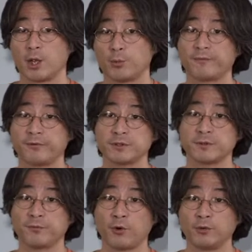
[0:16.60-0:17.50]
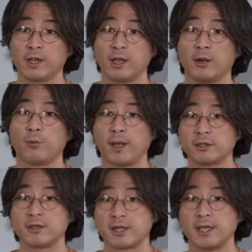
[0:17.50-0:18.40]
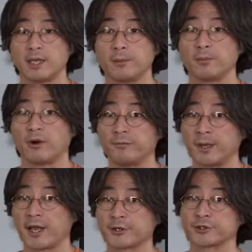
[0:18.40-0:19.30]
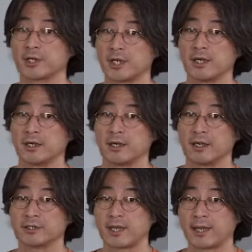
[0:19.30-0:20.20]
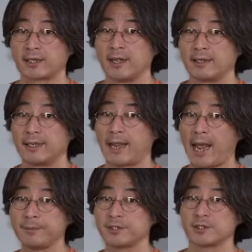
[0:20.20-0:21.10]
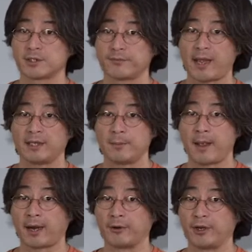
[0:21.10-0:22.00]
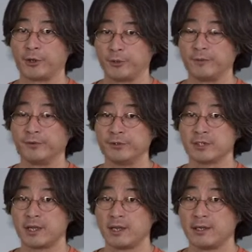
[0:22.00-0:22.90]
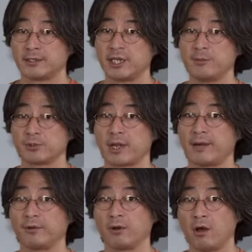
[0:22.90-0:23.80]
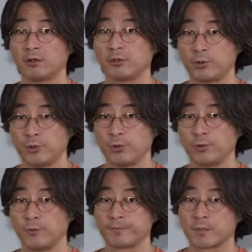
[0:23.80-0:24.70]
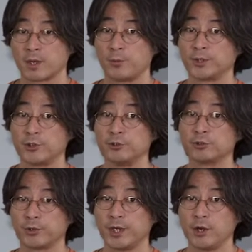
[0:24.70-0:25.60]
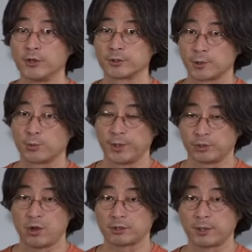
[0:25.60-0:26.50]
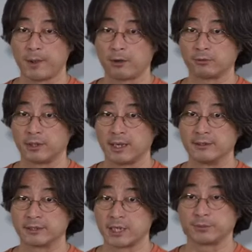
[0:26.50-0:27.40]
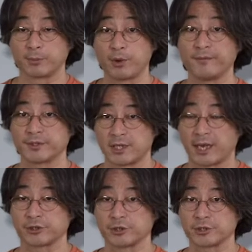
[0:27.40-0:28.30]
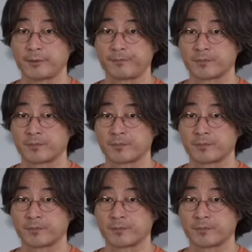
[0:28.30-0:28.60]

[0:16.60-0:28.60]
Well, first of all, one theme of my lecture here is that the absence of antimatter in the universe seems to have a lot to do with the neutrinos we talked about in some of the previous lectures.